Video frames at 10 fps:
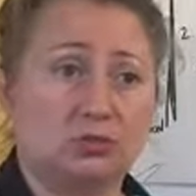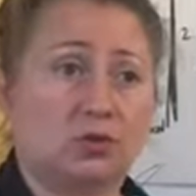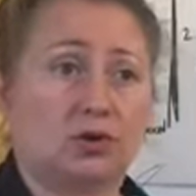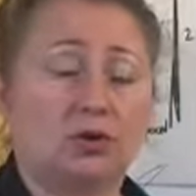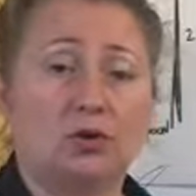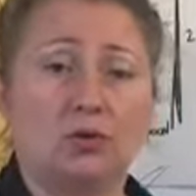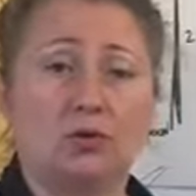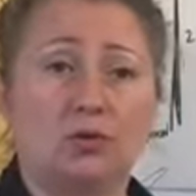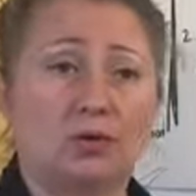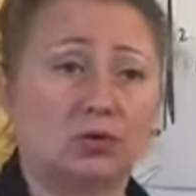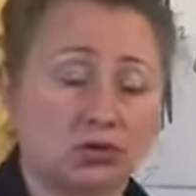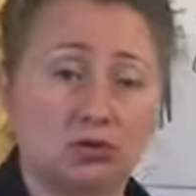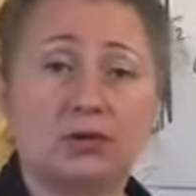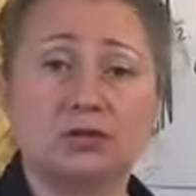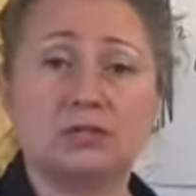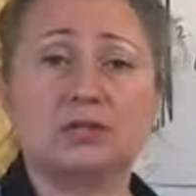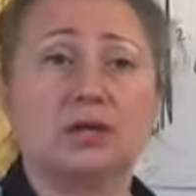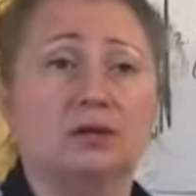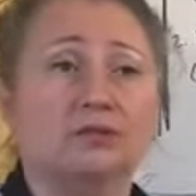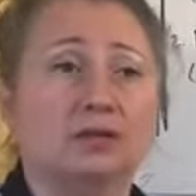You want to go and enjoy
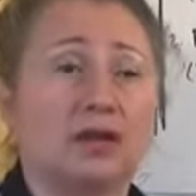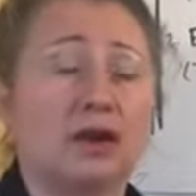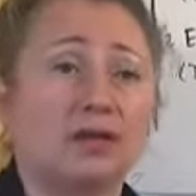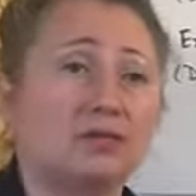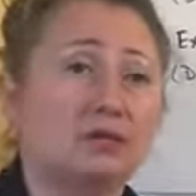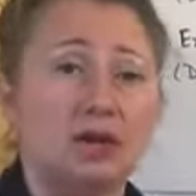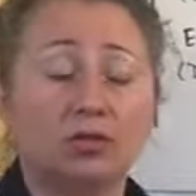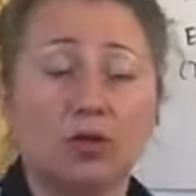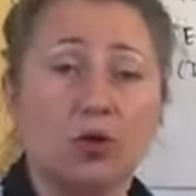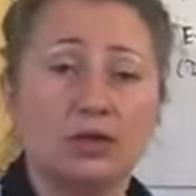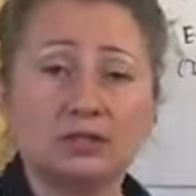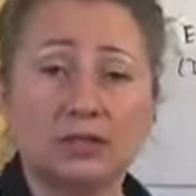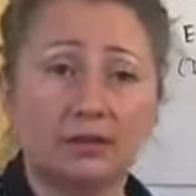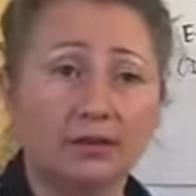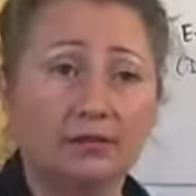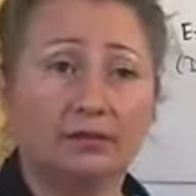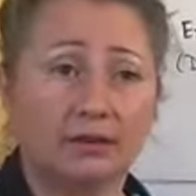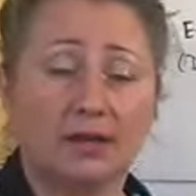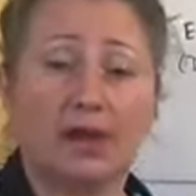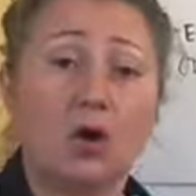yourself and kind of get lost and live
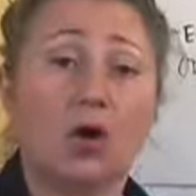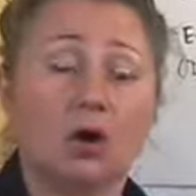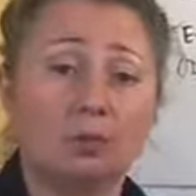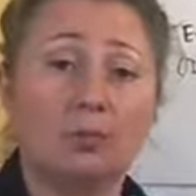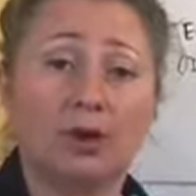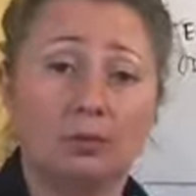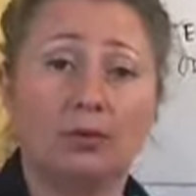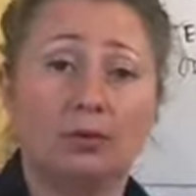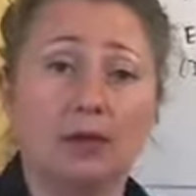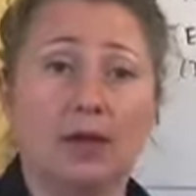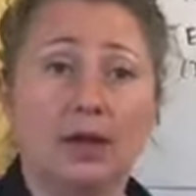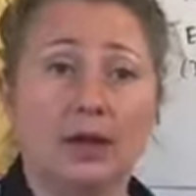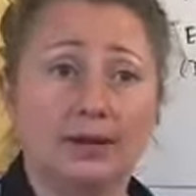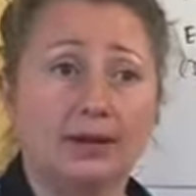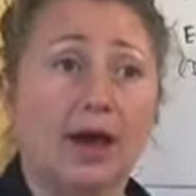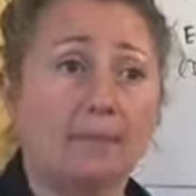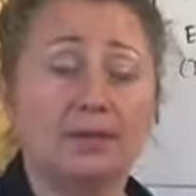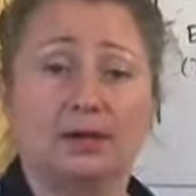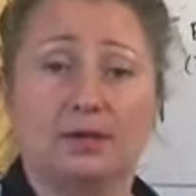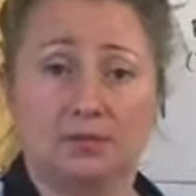in that art bubble and not
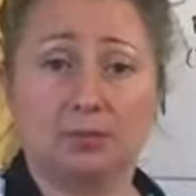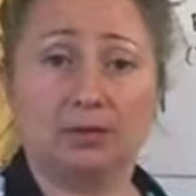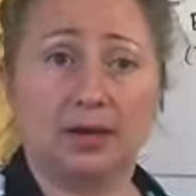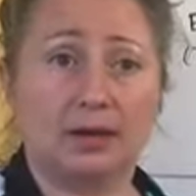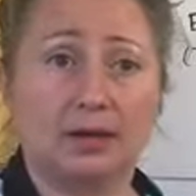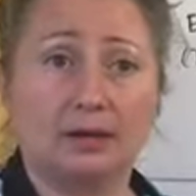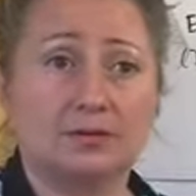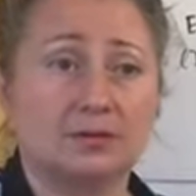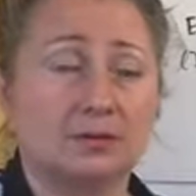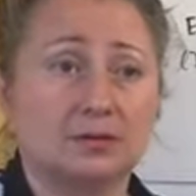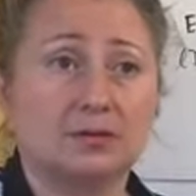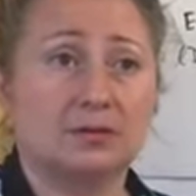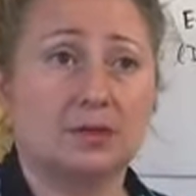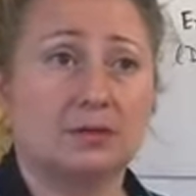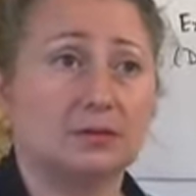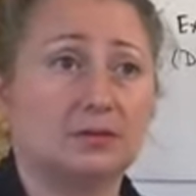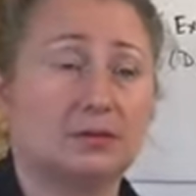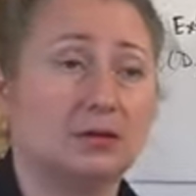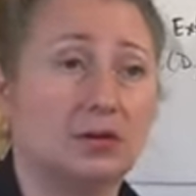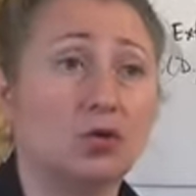be on the planet. It's
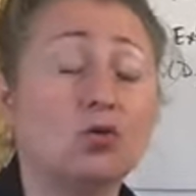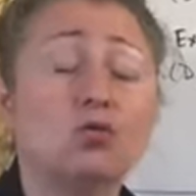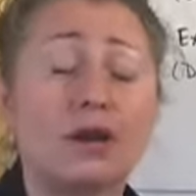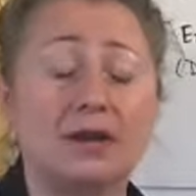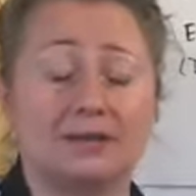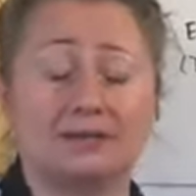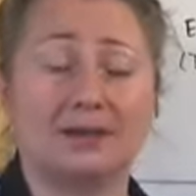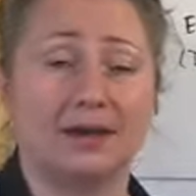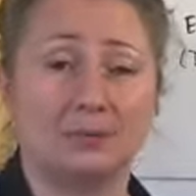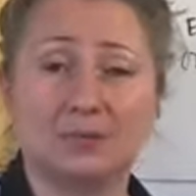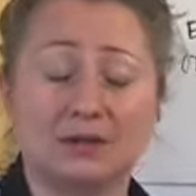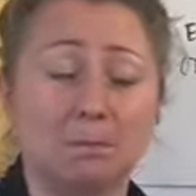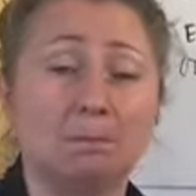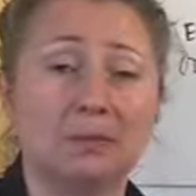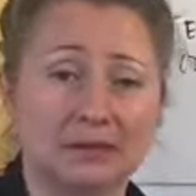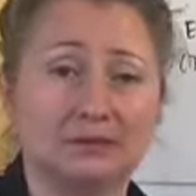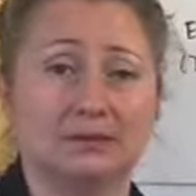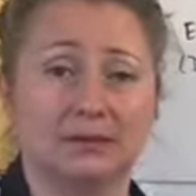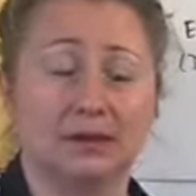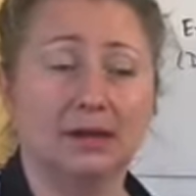a great escape. It's amazing.